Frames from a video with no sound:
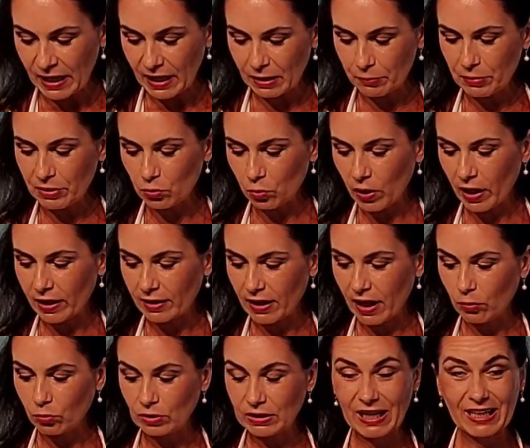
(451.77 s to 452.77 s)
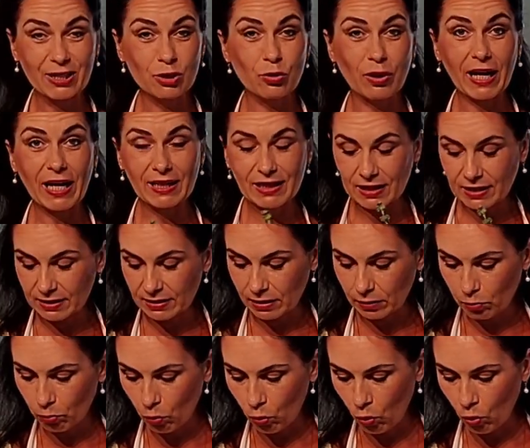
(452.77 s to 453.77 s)
And meanwhile, I would like to add a
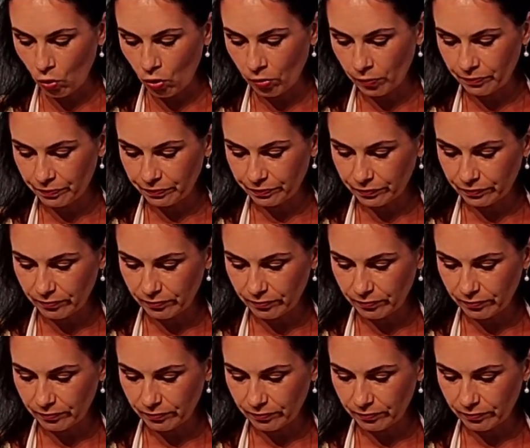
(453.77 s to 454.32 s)
little more